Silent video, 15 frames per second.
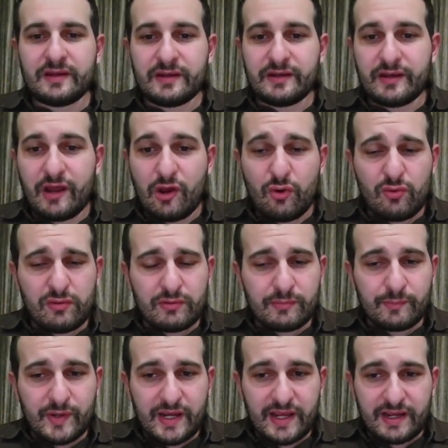Now
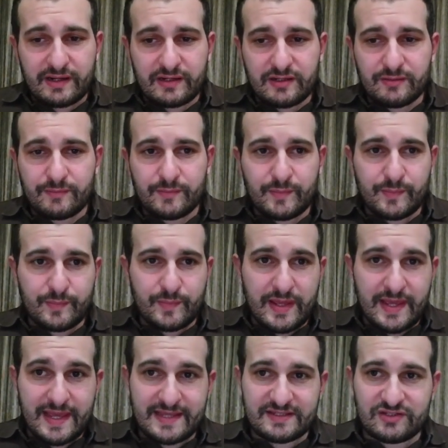black
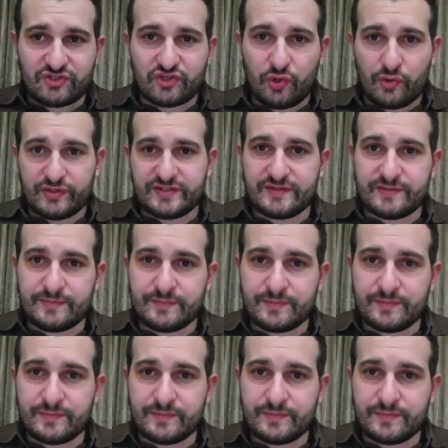has a choice.